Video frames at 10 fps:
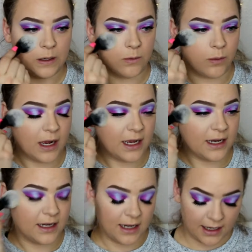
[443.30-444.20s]
What
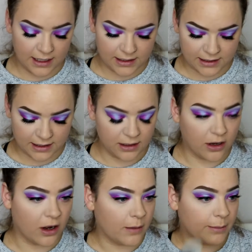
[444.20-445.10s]
a nice
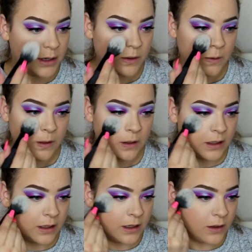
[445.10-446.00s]
combo
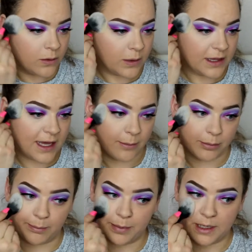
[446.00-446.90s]
with that
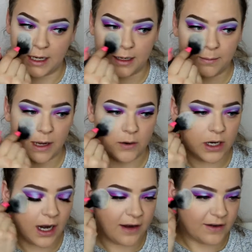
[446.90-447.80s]
banana
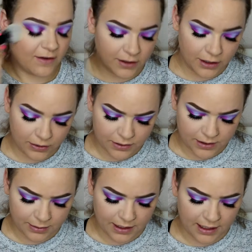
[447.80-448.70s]
powder. I've never
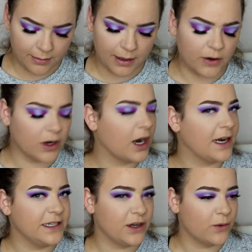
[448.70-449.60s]
used a banana powder,
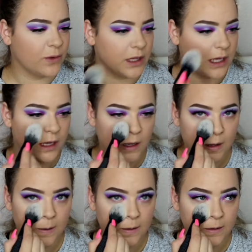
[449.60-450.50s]
I don't think.
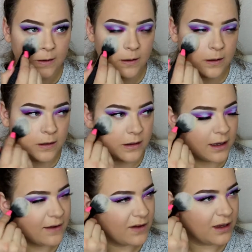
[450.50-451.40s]

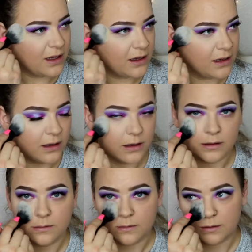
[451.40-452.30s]
Have I?
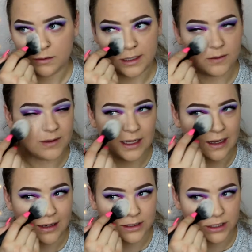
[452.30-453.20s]
I don't think
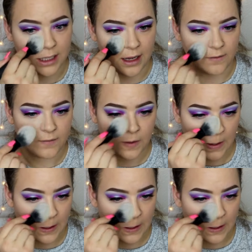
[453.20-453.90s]
I actually have.